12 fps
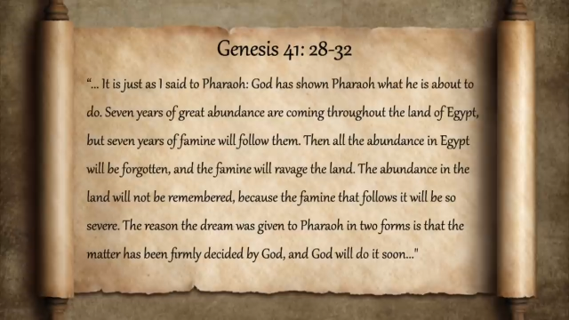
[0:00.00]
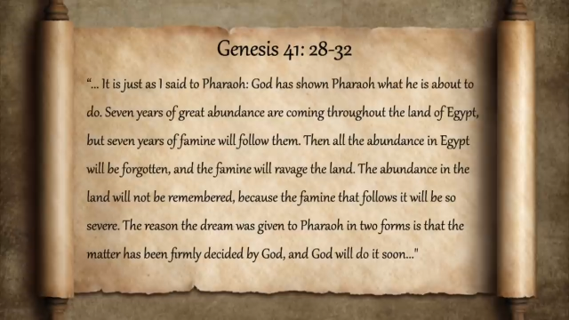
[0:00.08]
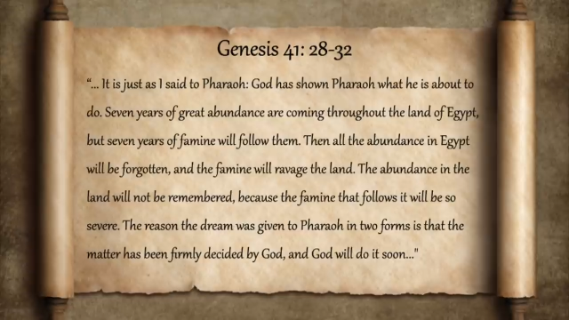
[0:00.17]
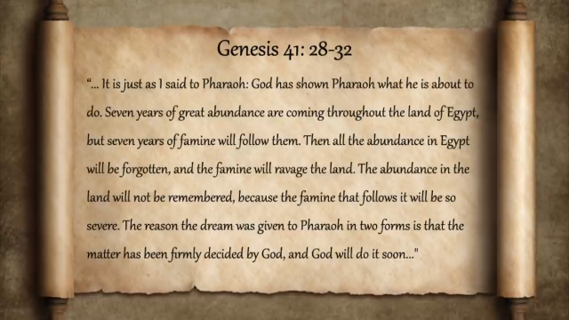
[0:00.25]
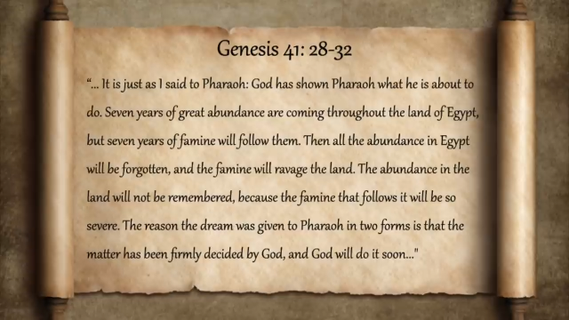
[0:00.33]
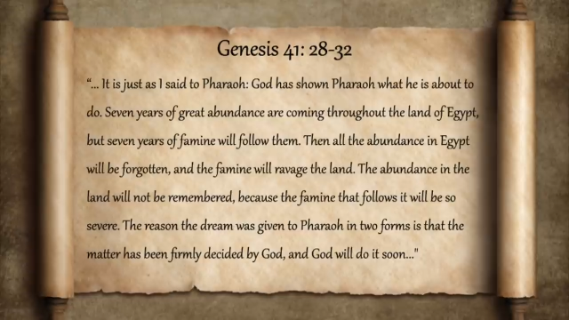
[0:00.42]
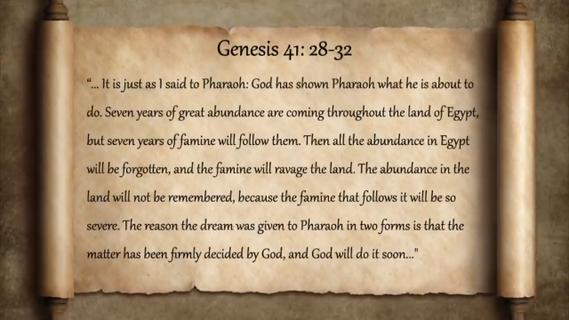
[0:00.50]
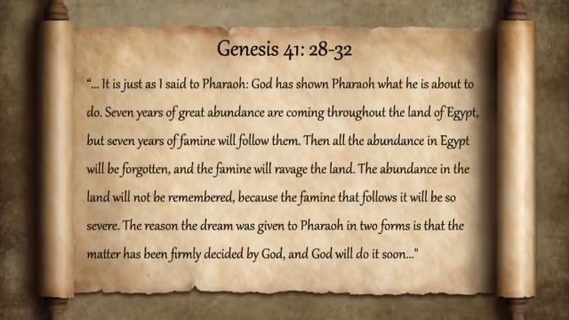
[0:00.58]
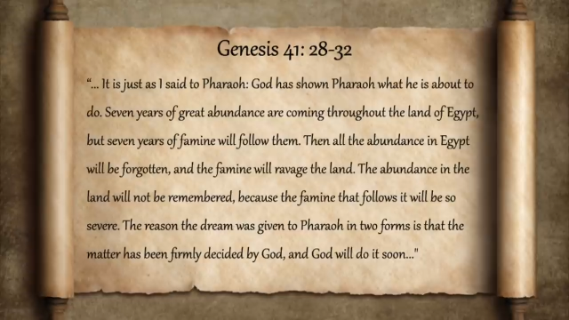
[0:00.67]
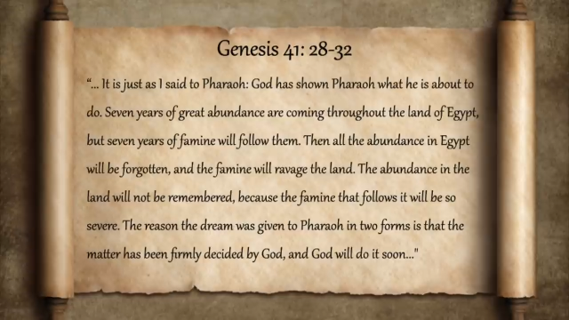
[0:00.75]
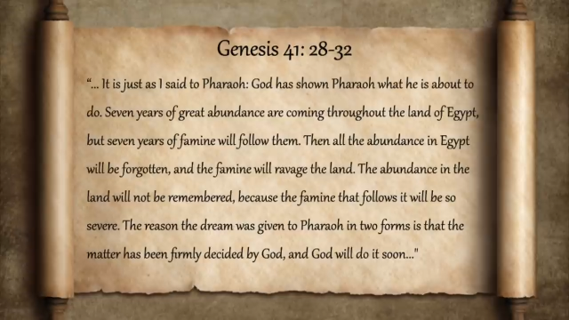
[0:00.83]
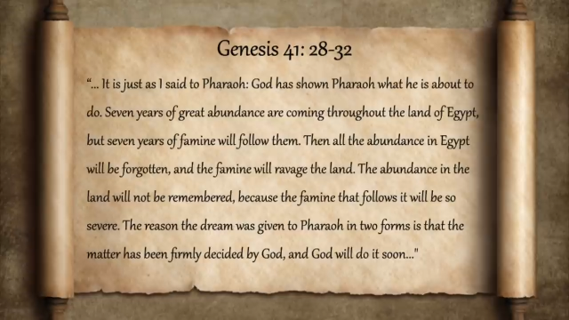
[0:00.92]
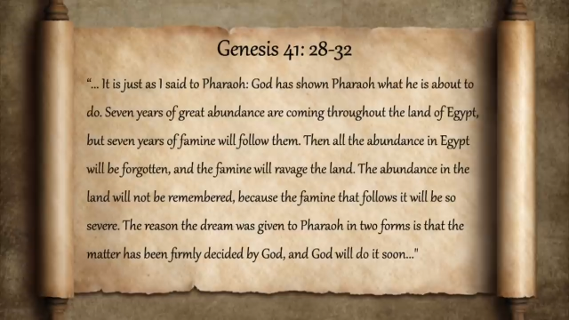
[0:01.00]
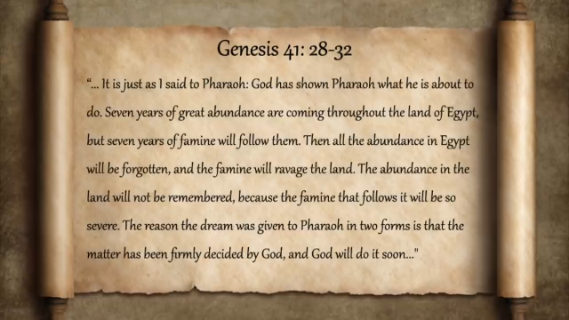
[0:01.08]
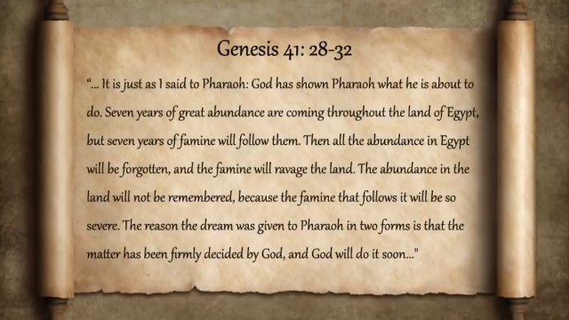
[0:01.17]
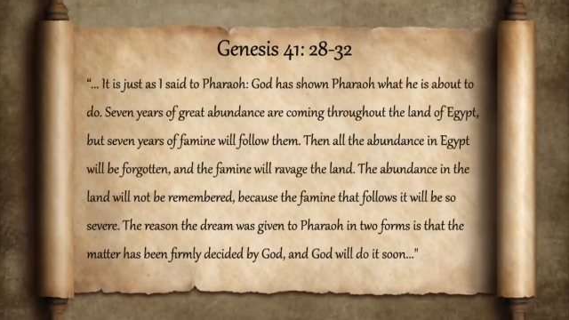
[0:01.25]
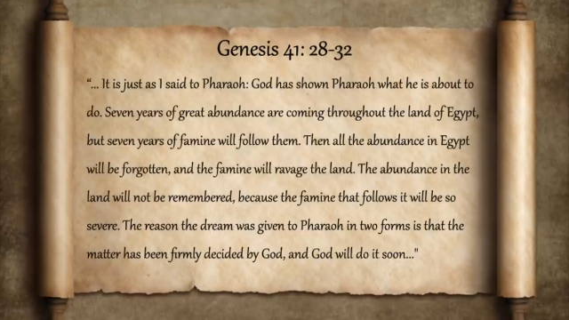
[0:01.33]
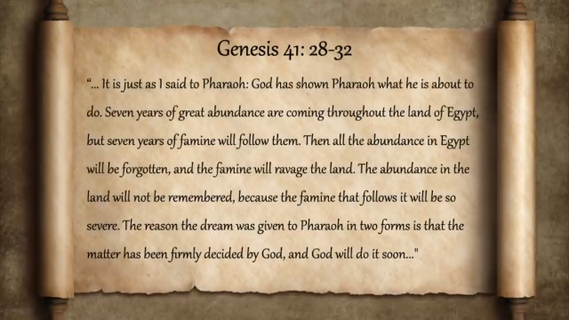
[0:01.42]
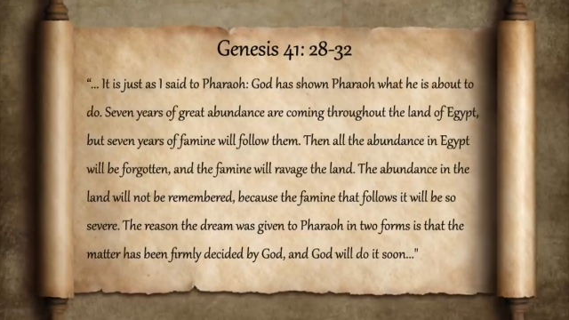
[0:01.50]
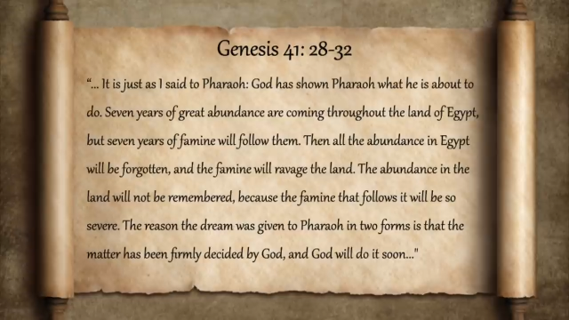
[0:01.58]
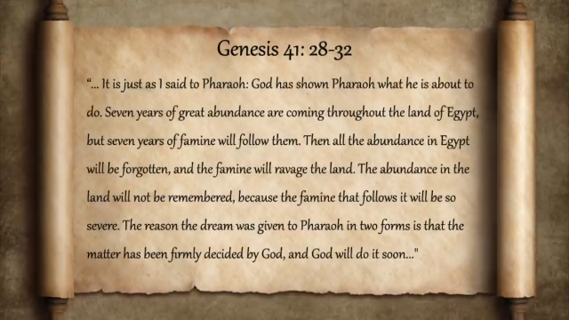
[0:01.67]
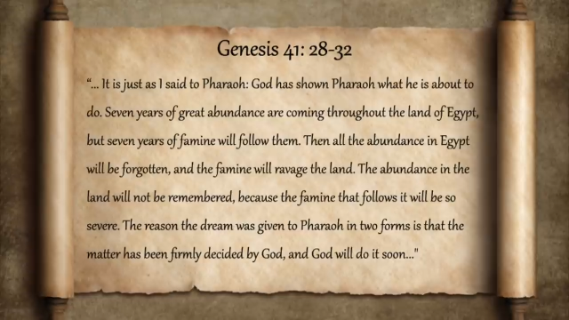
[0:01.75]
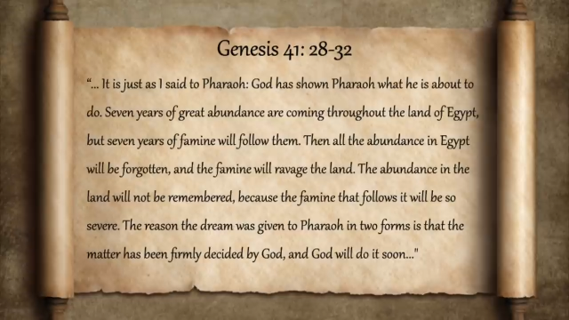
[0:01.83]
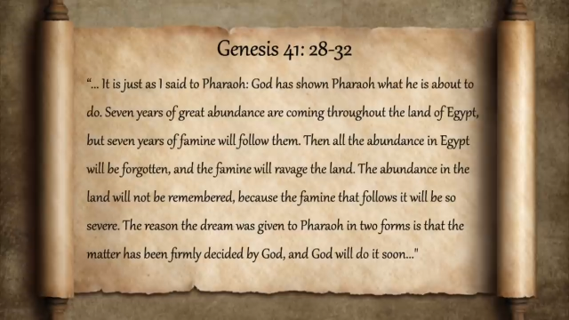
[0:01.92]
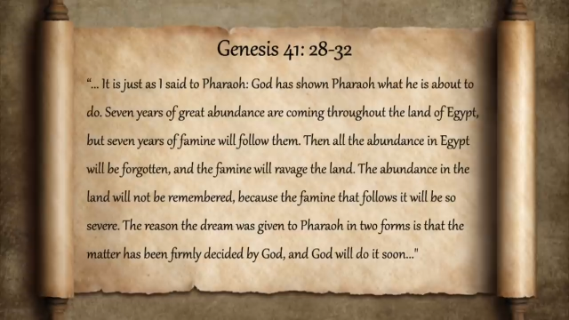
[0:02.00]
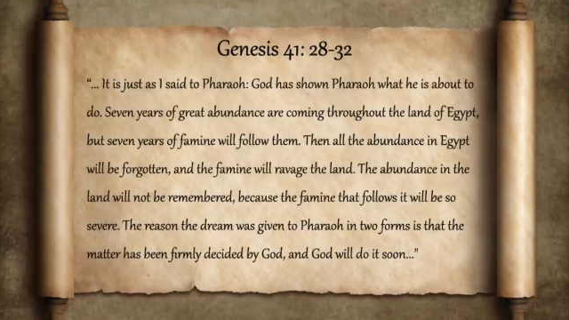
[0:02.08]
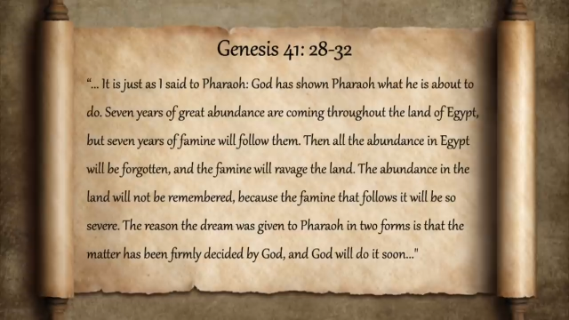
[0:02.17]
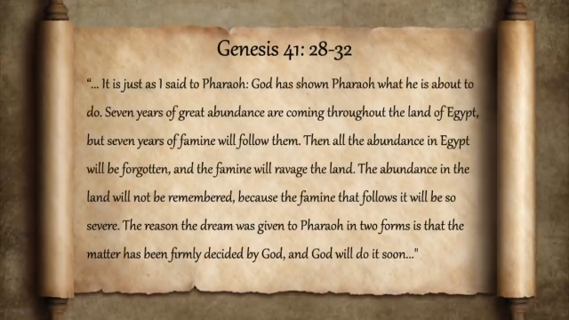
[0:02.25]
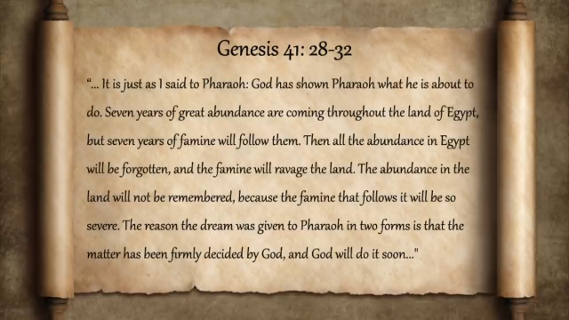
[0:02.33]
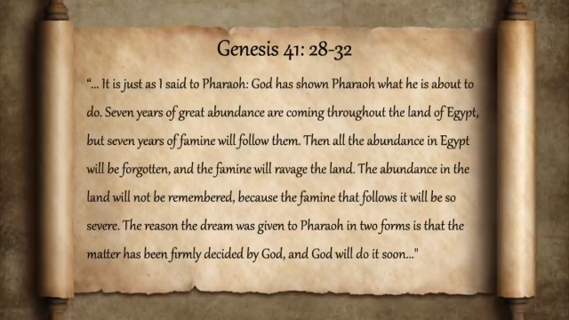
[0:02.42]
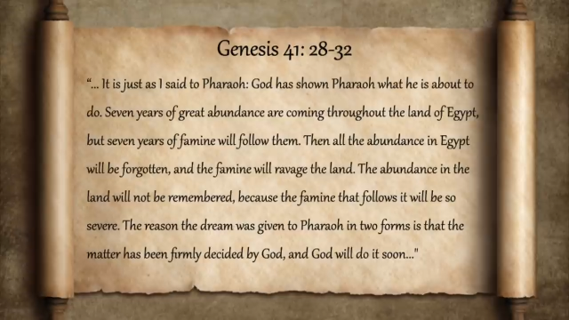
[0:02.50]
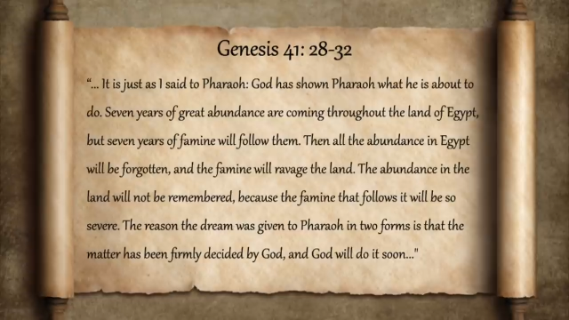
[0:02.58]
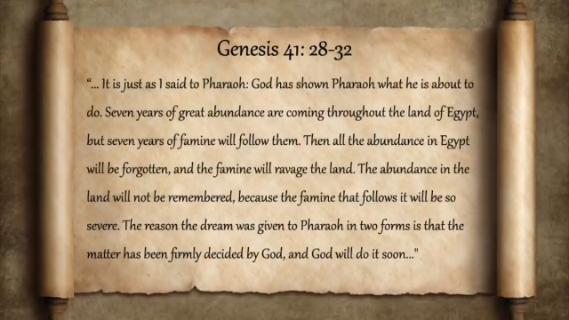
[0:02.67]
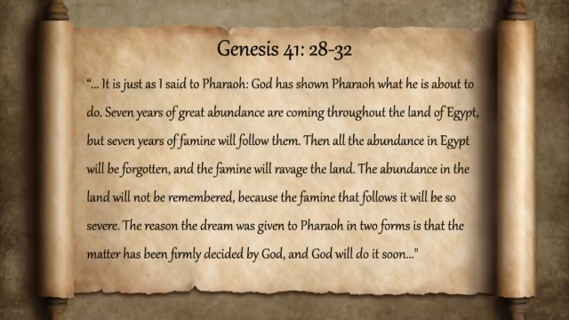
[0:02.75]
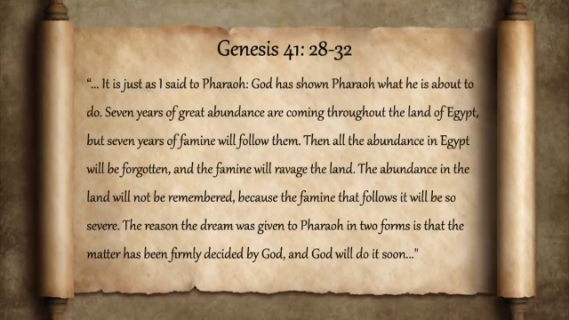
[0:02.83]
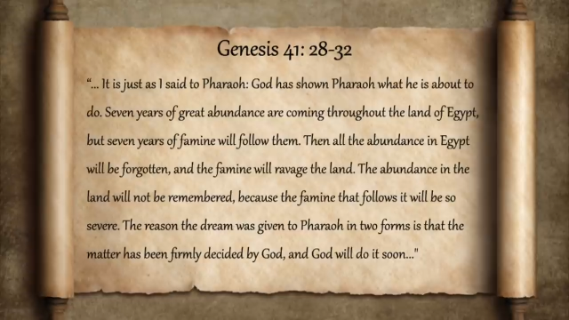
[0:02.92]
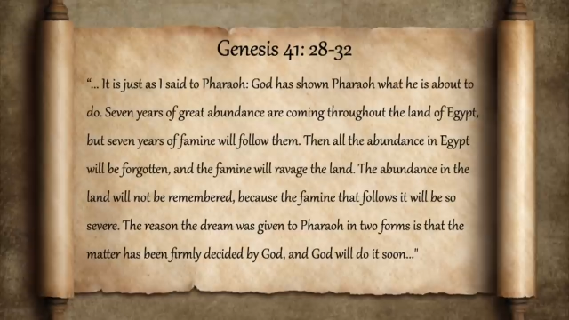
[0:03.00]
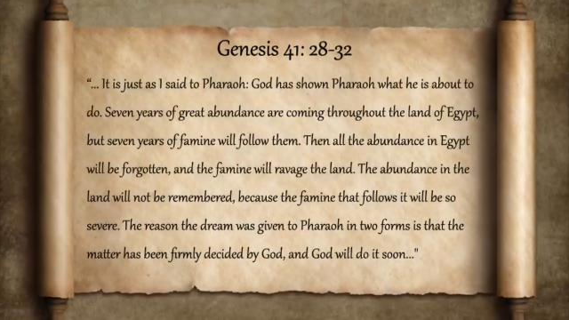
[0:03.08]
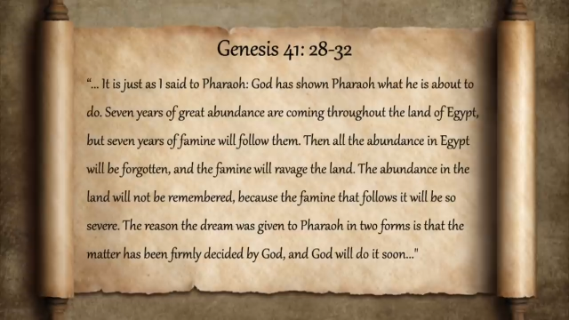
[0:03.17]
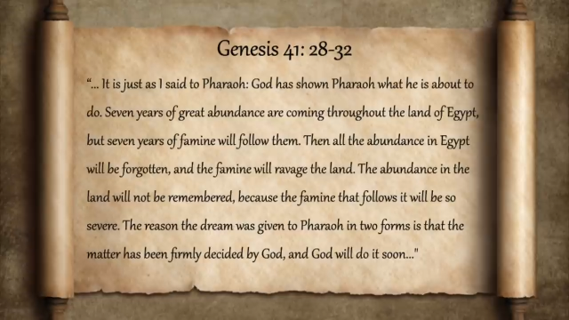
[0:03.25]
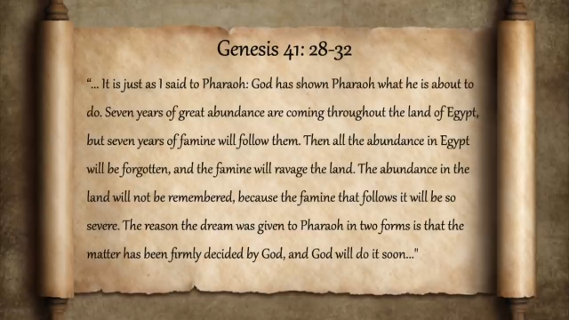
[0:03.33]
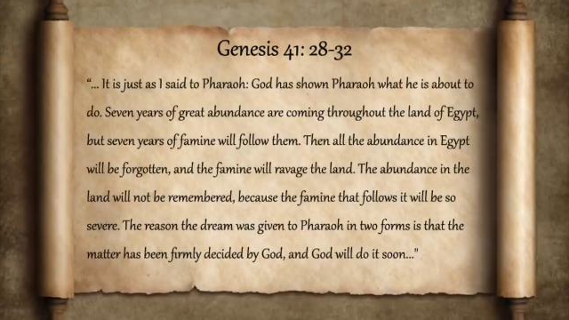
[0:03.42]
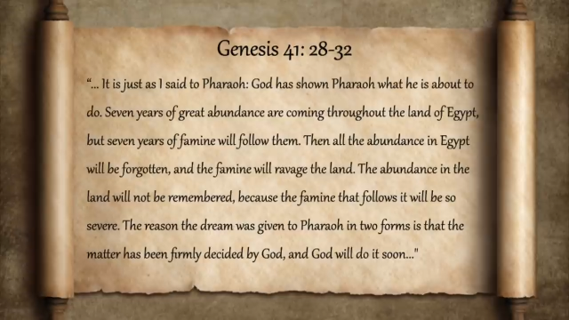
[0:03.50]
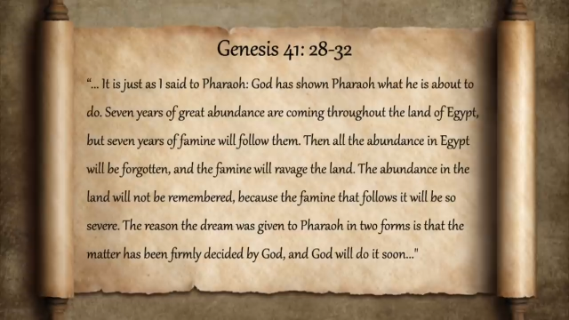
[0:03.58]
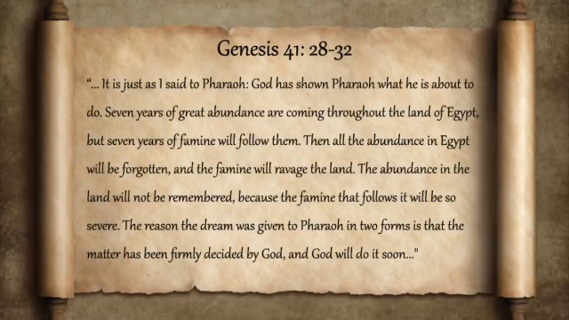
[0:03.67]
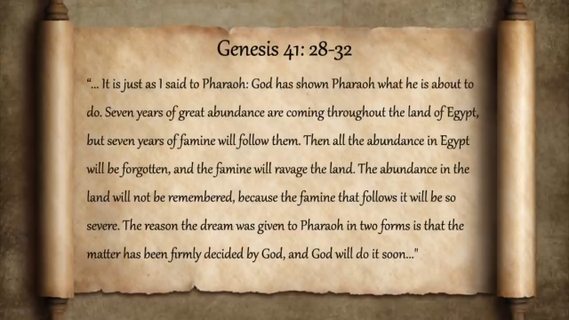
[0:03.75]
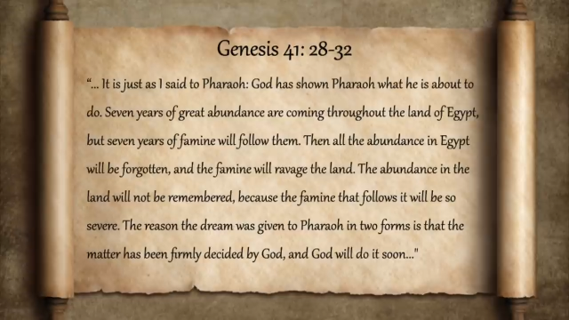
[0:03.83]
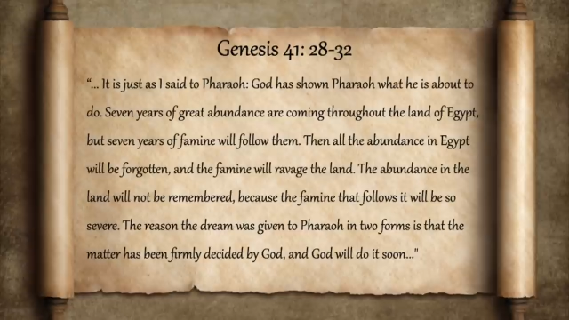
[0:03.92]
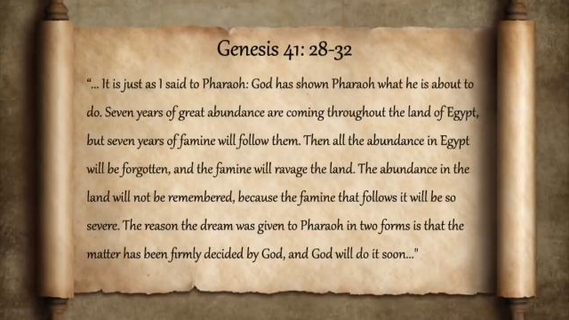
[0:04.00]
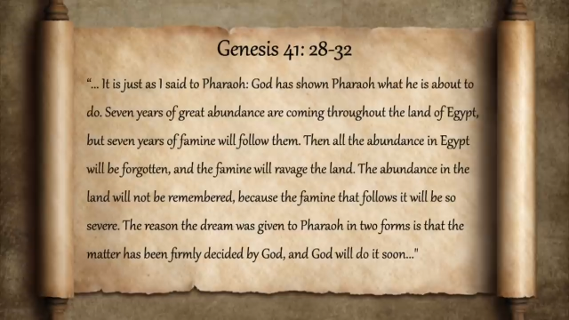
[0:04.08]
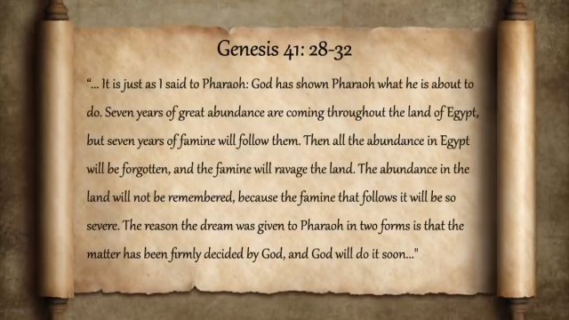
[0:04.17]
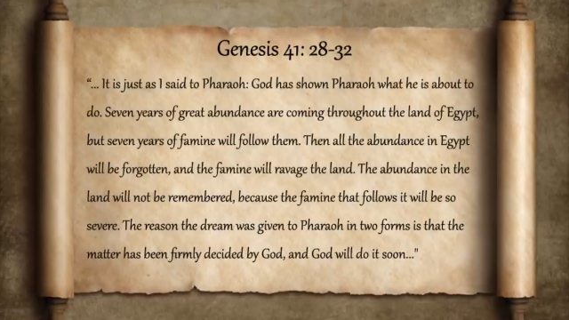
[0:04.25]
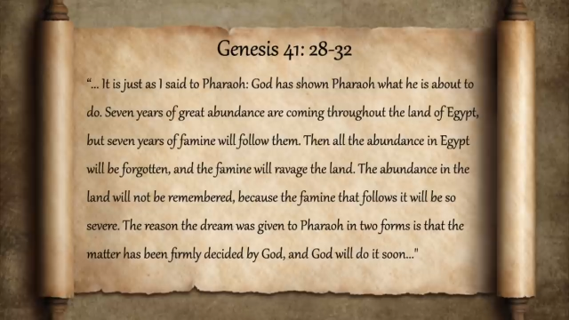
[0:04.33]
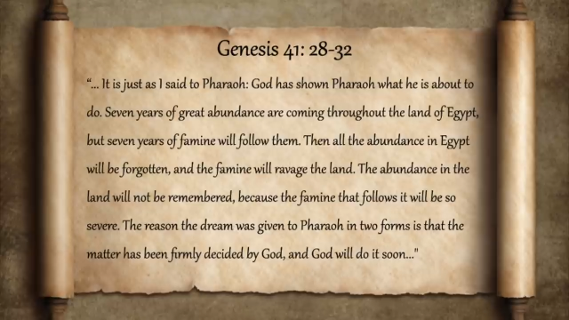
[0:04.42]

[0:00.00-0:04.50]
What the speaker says: [unreadable: no face in view]